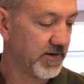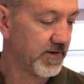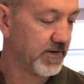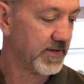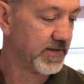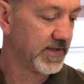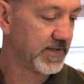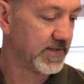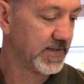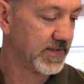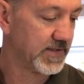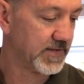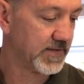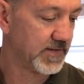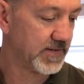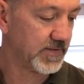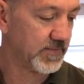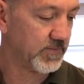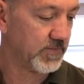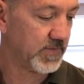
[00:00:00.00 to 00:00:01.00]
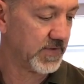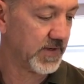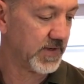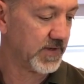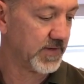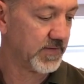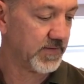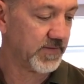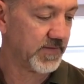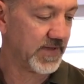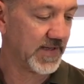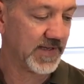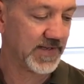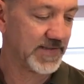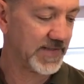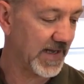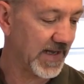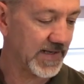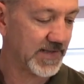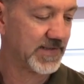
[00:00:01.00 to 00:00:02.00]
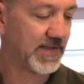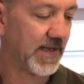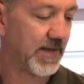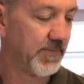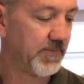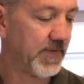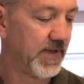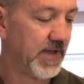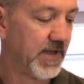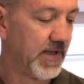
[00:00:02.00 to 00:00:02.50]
and this is the exact same